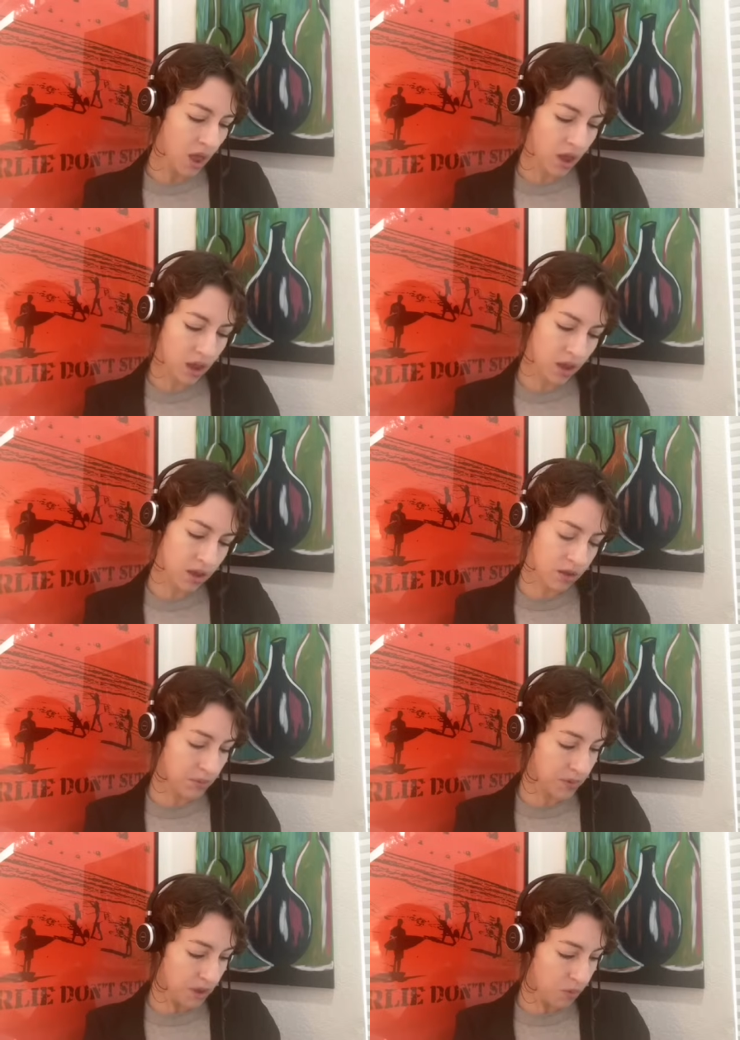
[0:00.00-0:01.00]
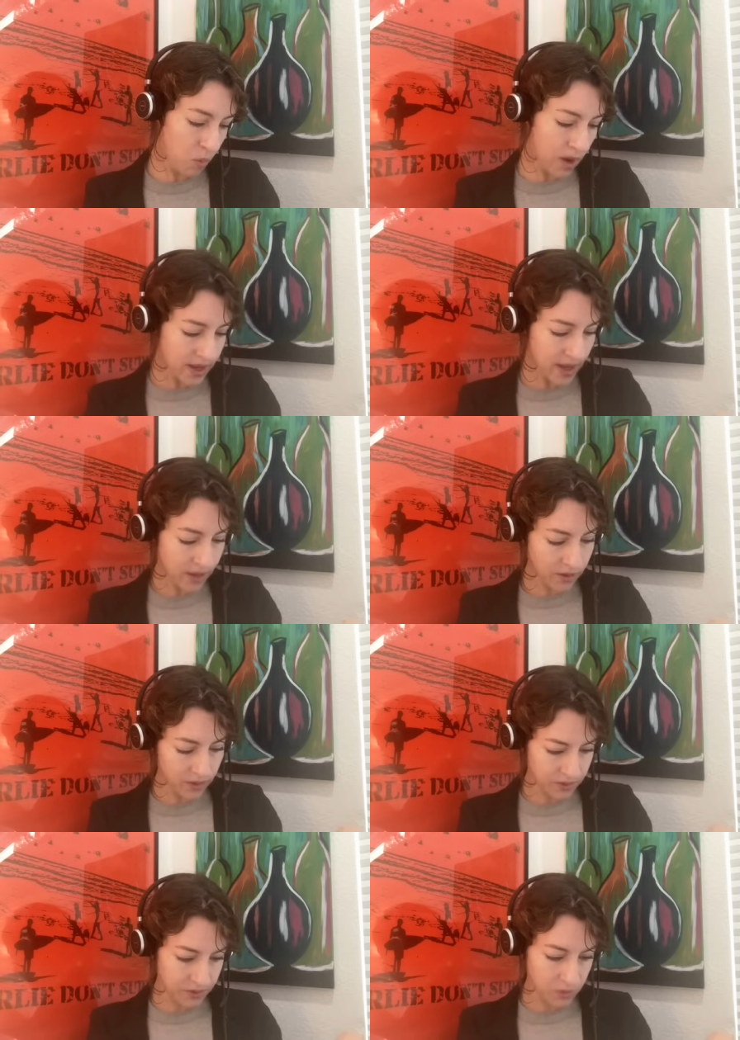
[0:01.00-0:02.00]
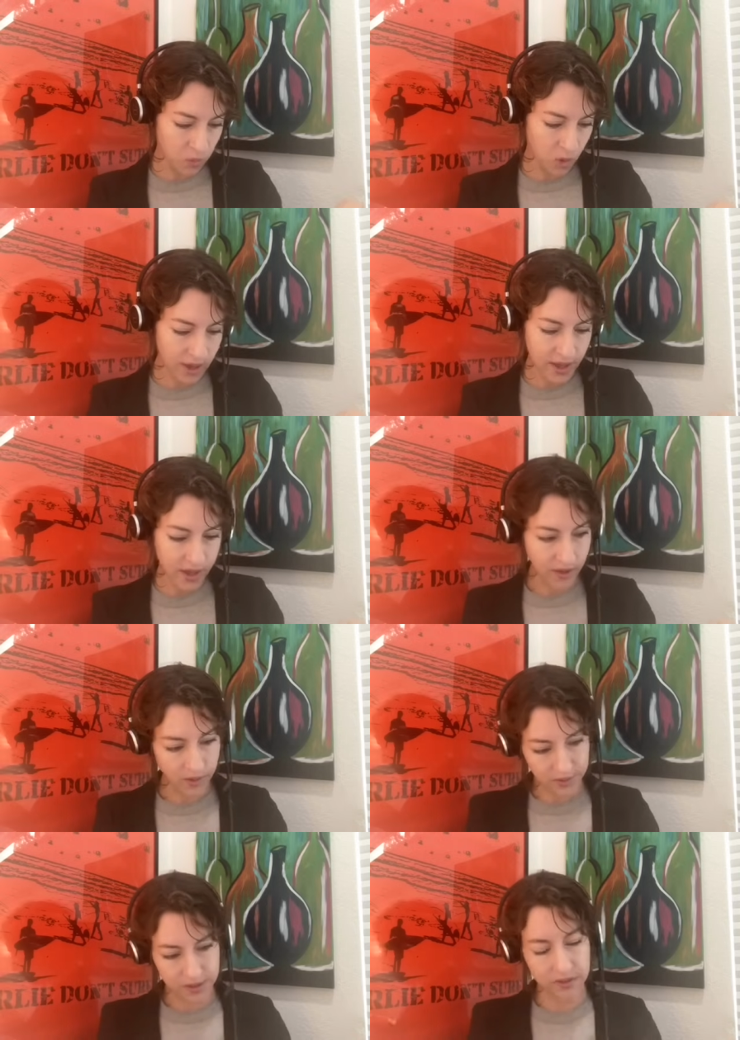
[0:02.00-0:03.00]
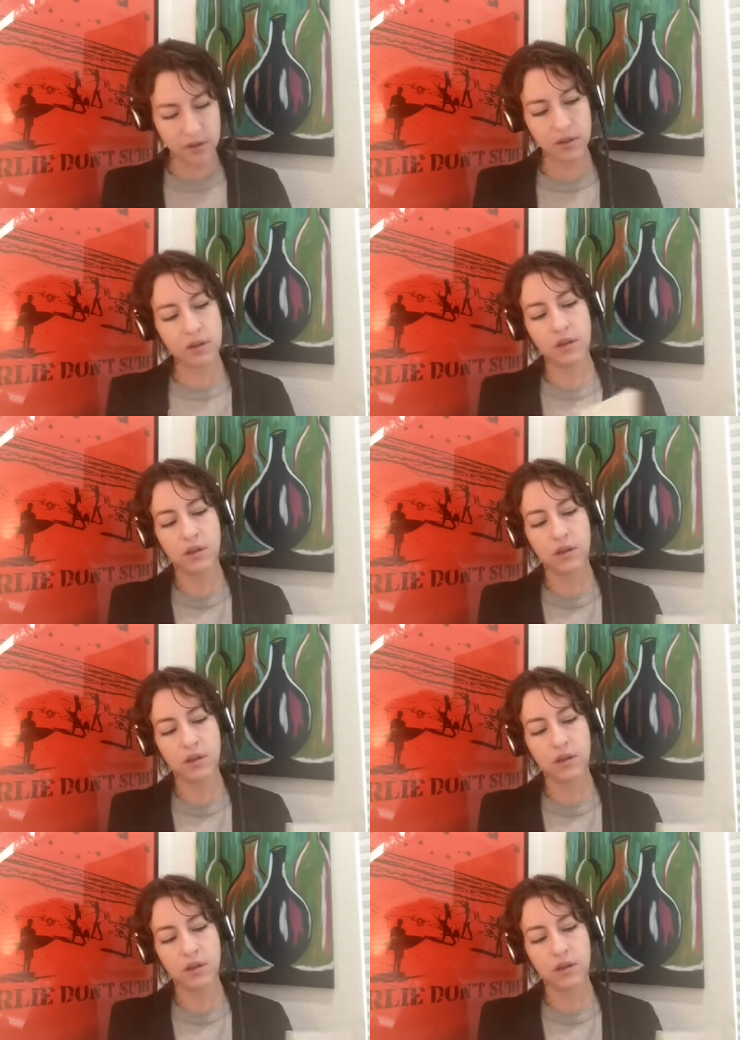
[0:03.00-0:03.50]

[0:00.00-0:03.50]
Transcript: Um, what else? What else?